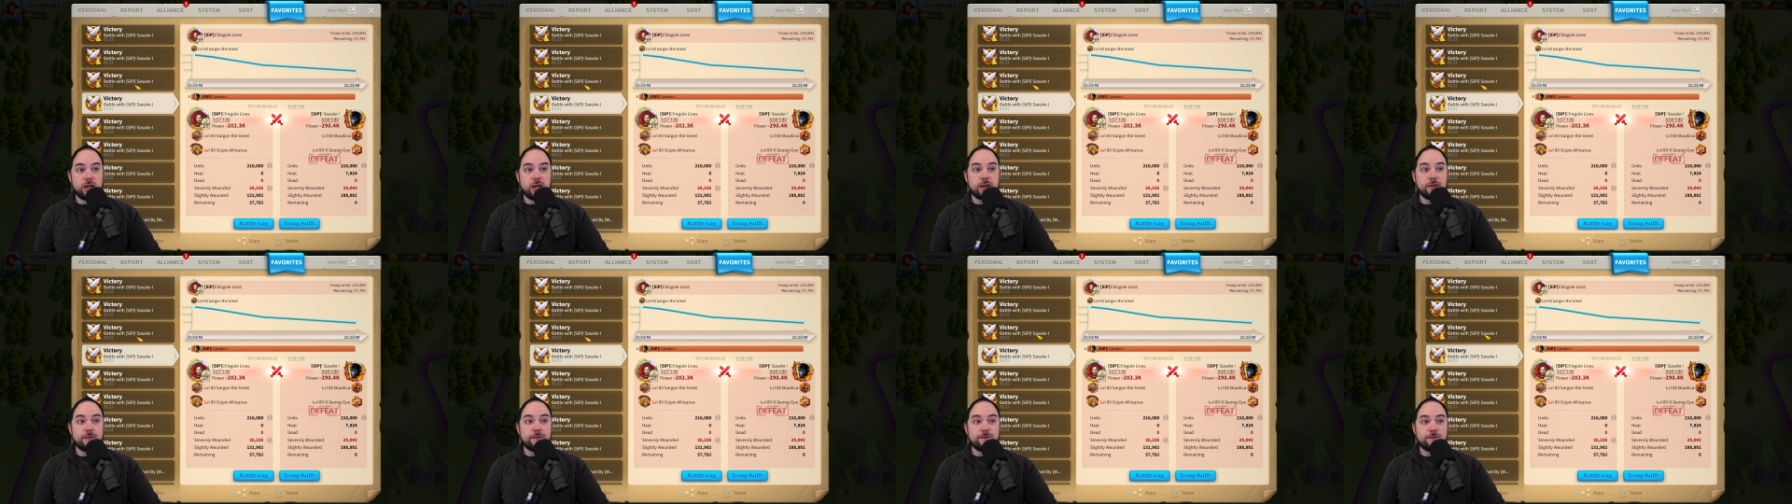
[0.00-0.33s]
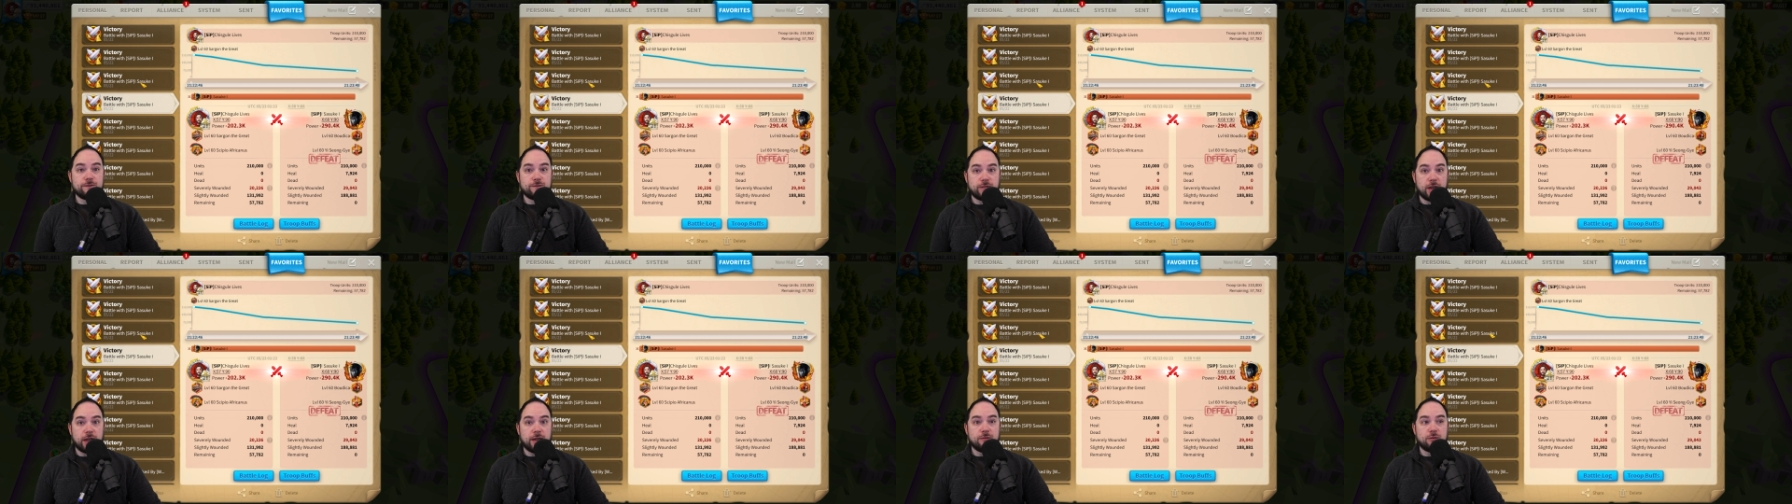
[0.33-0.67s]
in
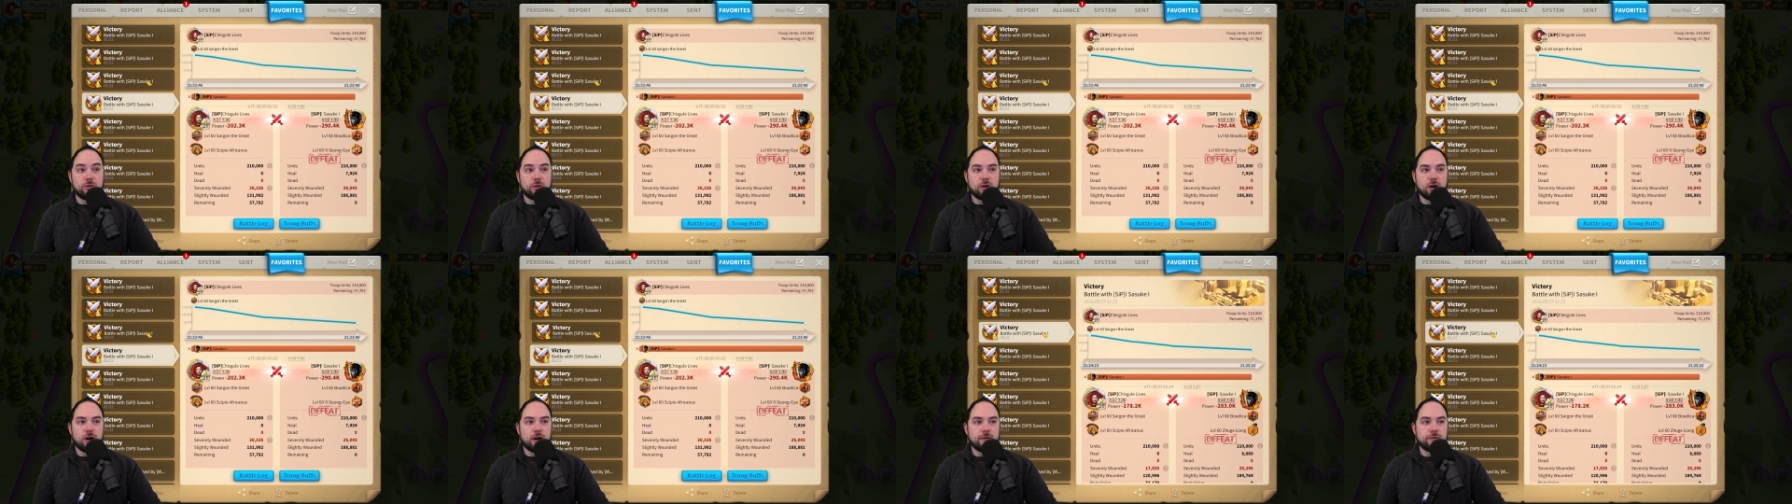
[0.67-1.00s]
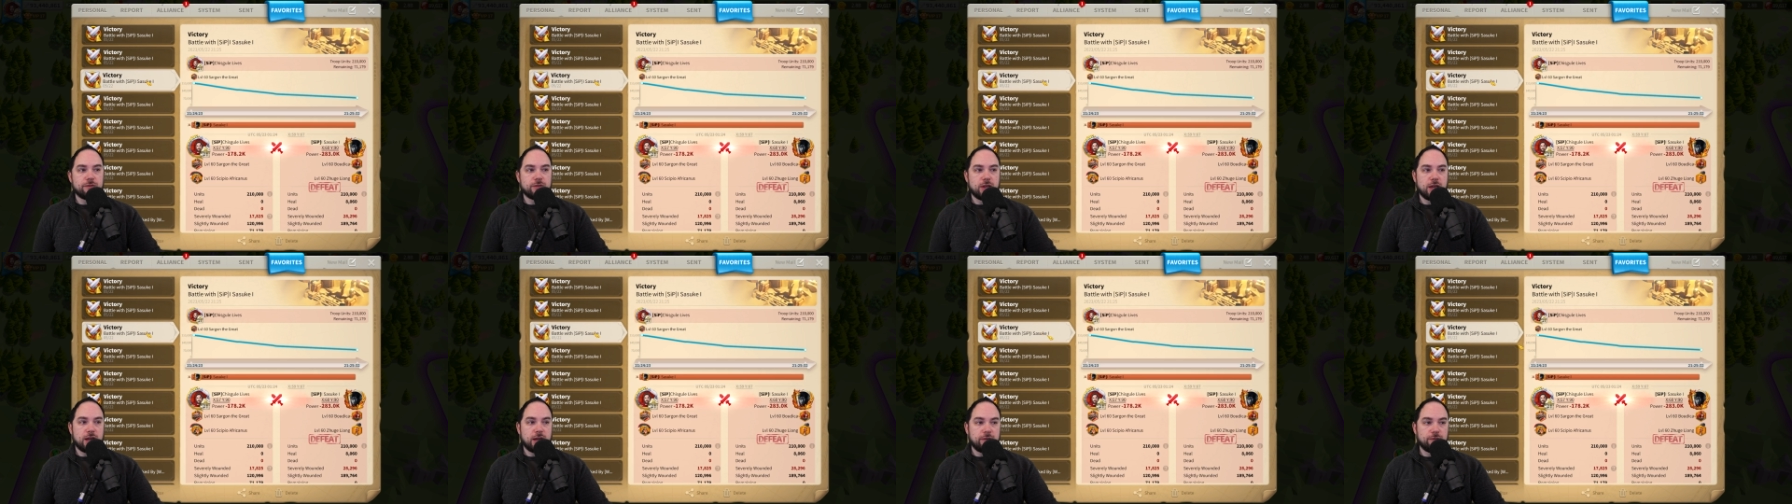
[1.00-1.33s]
favor
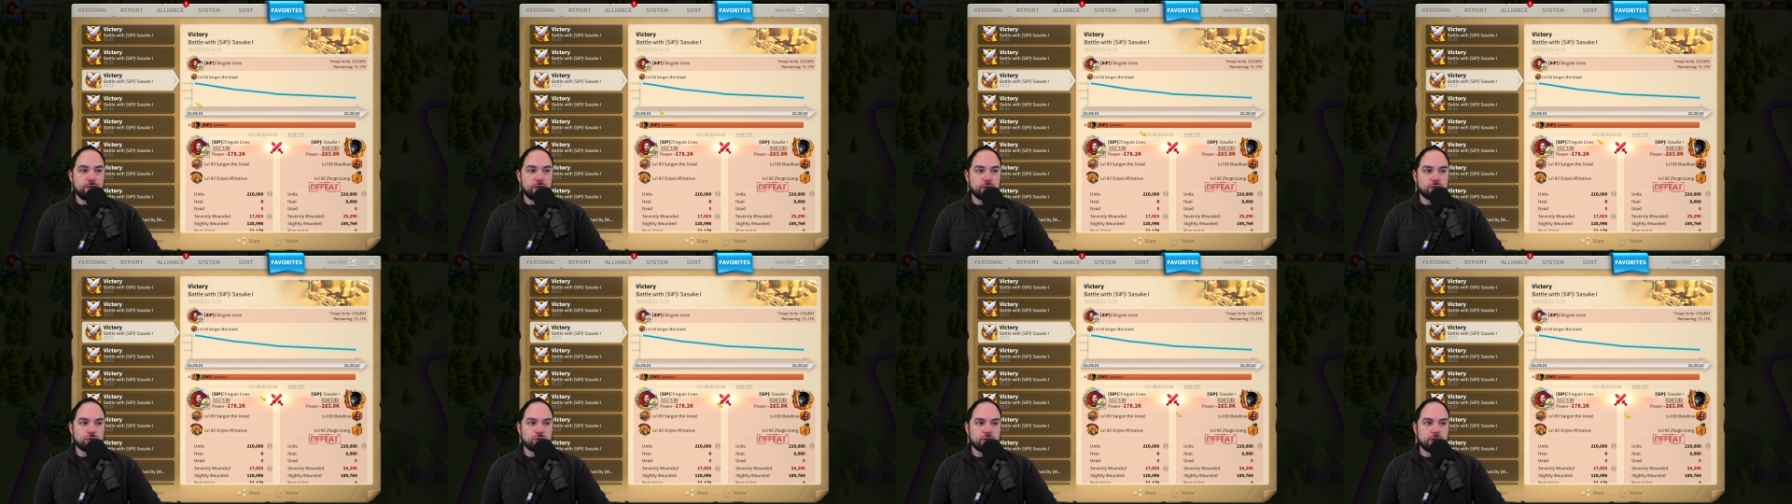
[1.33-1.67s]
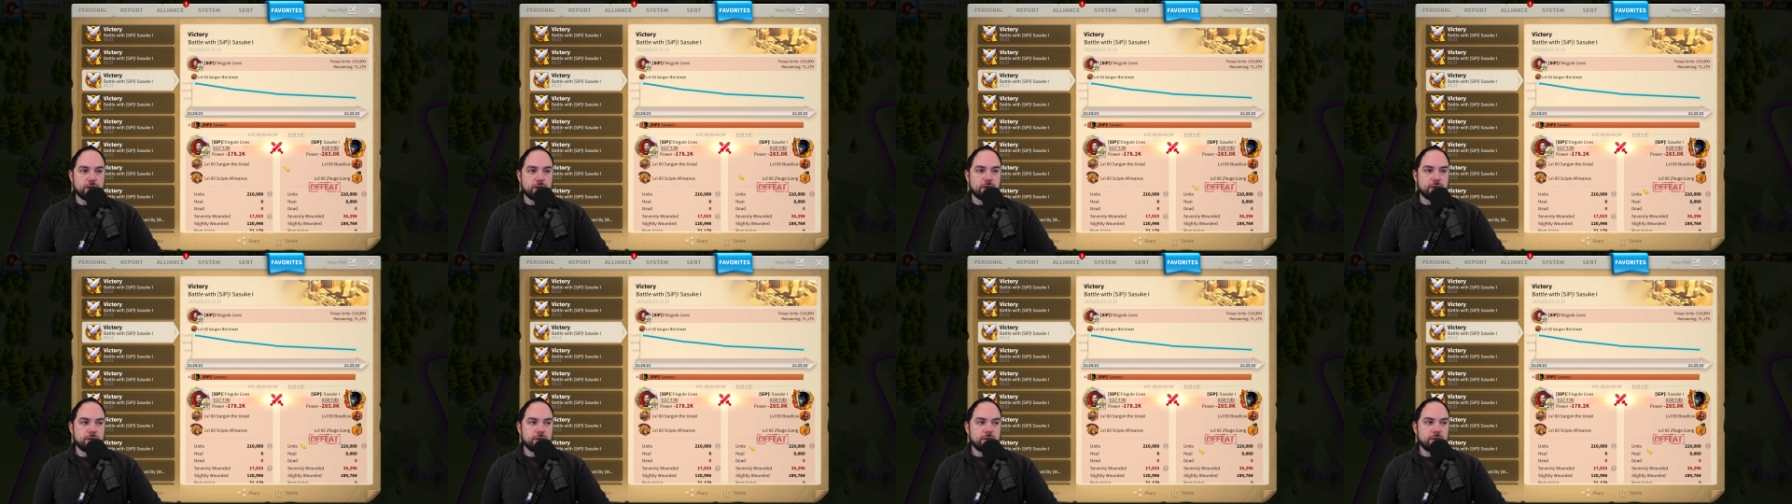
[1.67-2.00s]
of the
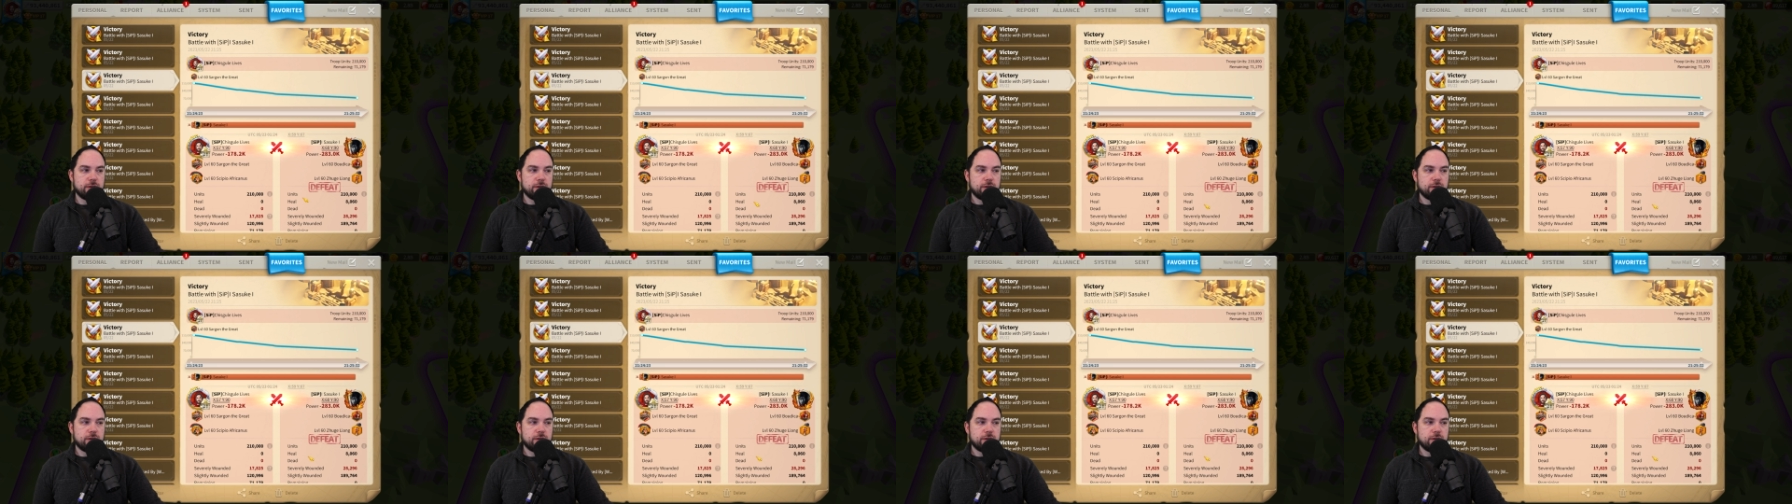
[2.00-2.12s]
infantry.